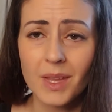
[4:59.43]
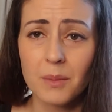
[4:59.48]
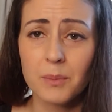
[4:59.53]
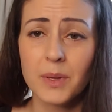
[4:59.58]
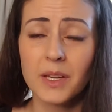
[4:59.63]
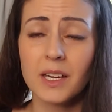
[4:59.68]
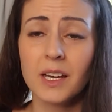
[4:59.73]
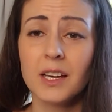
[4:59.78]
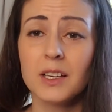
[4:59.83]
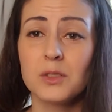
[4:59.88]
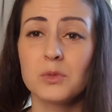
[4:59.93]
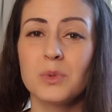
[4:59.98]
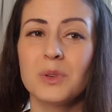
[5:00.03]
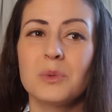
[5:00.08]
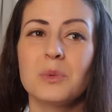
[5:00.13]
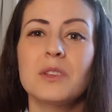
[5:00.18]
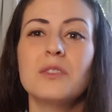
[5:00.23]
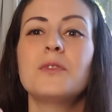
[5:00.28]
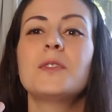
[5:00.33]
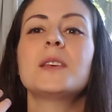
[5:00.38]
Because
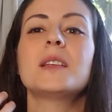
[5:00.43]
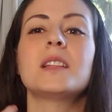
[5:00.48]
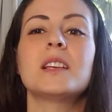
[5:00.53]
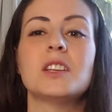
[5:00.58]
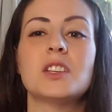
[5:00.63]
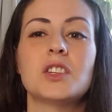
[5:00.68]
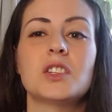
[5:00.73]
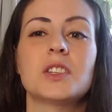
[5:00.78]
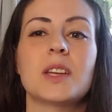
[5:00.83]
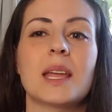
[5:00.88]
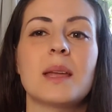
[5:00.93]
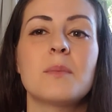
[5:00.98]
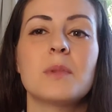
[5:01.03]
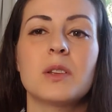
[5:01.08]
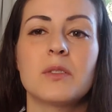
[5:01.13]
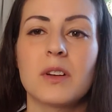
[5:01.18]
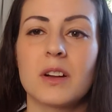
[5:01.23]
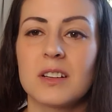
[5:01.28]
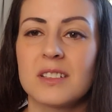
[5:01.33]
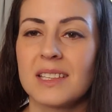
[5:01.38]
when we feel ashamed
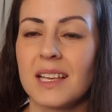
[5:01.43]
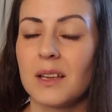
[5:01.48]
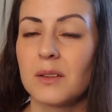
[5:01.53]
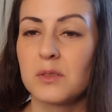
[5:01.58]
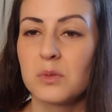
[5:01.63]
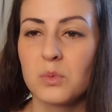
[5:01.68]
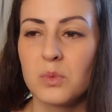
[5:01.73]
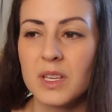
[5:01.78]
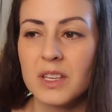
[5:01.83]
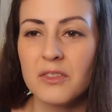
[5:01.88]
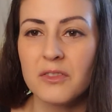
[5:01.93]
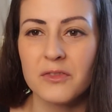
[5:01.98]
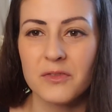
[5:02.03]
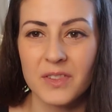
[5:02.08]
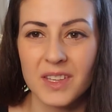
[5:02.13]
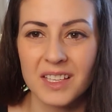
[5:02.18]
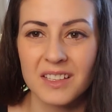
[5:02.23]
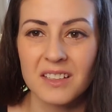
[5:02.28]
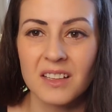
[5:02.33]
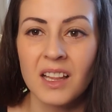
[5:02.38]
of ourselves, we
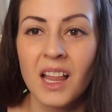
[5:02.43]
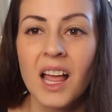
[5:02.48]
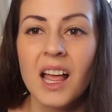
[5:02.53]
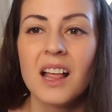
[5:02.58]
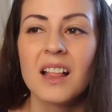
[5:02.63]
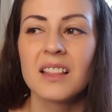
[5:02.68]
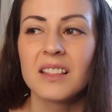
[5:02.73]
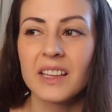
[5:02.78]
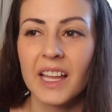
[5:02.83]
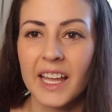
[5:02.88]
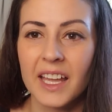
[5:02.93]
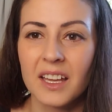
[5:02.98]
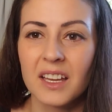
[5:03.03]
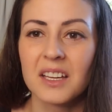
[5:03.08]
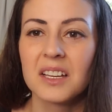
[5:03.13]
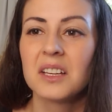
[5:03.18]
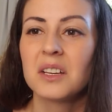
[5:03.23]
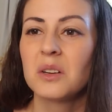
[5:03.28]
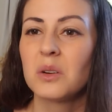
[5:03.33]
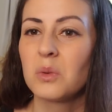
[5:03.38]
feel
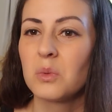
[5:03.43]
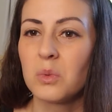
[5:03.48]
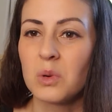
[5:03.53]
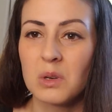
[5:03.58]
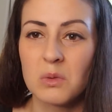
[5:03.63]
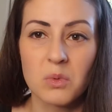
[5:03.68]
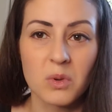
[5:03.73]
like we're